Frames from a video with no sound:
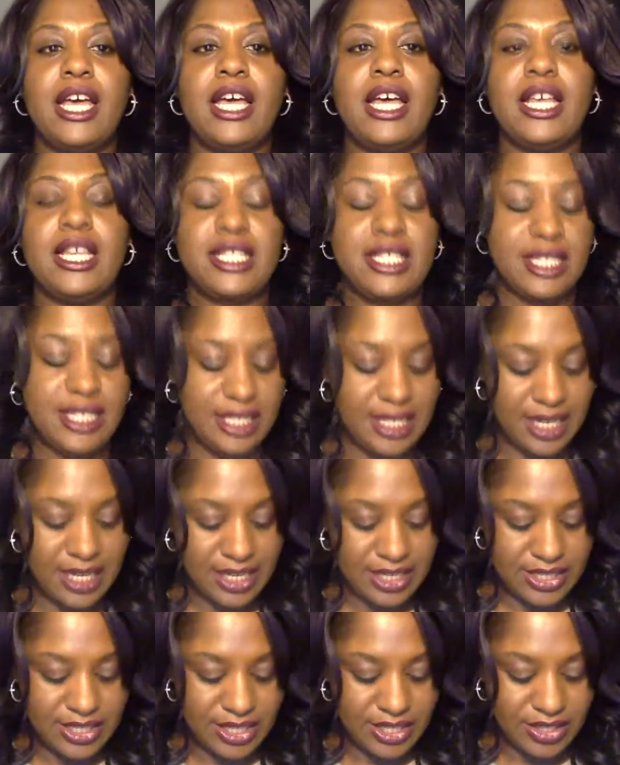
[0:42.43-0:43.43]

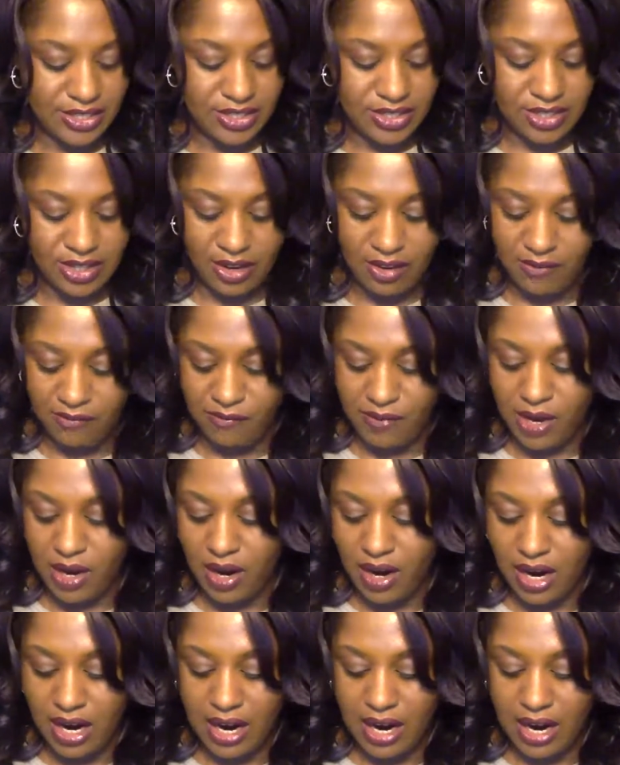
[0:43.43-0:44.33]
season so far.